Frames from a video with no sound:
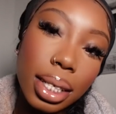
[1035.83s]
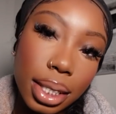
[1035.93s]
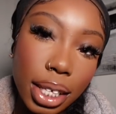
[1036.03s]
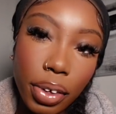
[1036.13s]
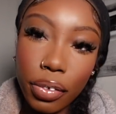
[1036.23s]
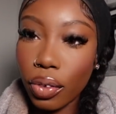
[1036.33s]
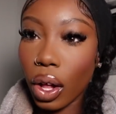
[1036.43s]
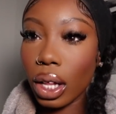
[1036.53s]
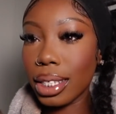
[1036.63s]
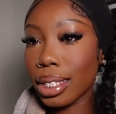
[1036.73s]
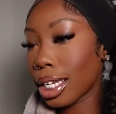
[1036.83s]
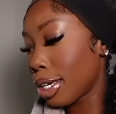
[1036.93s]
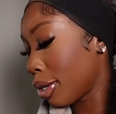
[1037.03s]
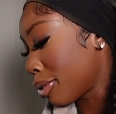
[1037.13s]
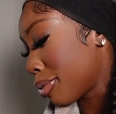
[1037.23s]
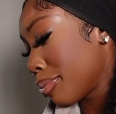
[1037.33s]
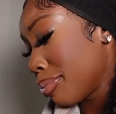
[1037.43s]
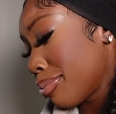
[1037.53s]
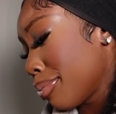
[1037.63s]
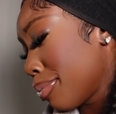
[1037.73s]
it's giving flawless, I know.
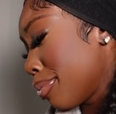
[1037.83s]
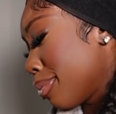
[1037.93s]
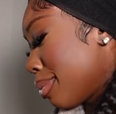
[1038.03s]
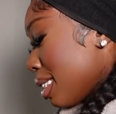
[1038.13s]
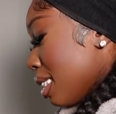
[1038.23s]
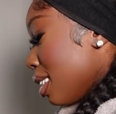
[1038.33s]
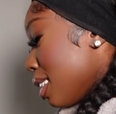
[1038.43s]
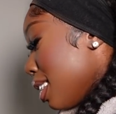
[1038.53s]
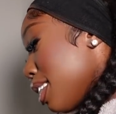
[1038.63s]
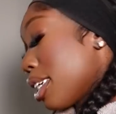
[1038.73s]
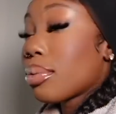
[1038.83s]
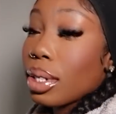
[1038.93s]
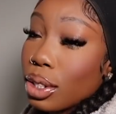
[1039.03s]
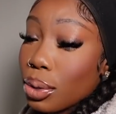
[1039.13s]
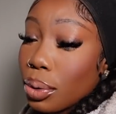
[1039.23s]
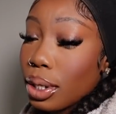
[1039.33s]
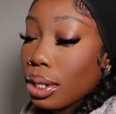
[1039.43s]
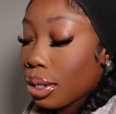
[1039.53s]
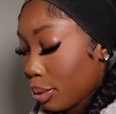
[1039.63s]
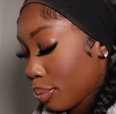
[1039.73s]
Mm. If you guys want a
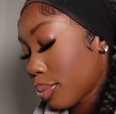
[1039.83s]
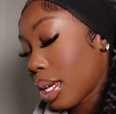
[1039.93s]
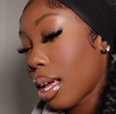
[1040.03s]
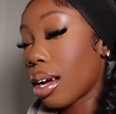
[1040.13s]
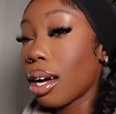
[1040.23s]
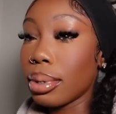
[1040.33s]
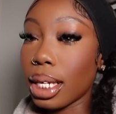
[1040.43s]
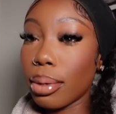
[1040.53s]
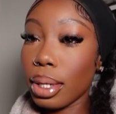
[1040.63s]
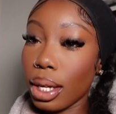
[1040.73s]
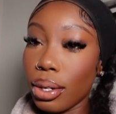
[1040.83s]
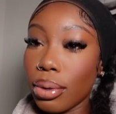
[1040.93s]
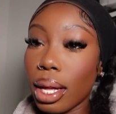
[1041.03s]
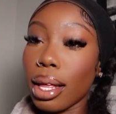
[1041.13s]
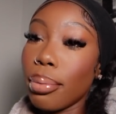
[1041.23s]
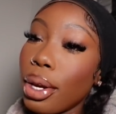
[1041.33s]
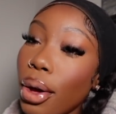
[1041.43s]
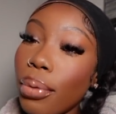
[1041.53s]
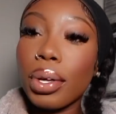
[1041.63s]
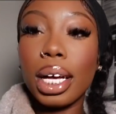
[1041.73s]
tutorial, comment down below and let me
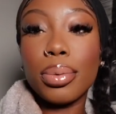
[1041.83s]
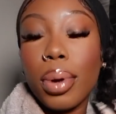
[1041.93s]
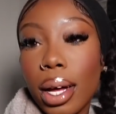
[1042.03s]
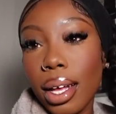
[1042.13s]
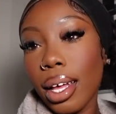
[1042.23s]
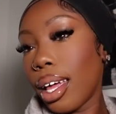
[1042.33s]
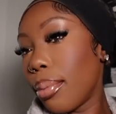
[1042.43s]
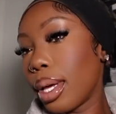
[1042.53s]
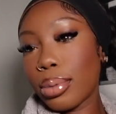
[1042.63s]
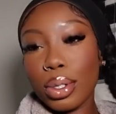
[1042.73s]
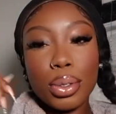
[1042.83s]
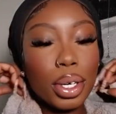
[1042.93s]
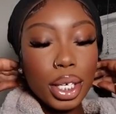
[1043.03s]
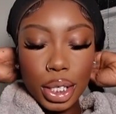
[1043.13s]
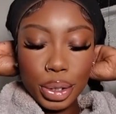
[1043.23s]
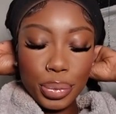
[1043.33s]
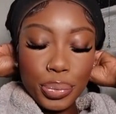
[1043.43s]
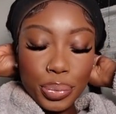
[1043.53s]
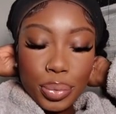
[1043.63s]
know if you guys want a makeup tutorial.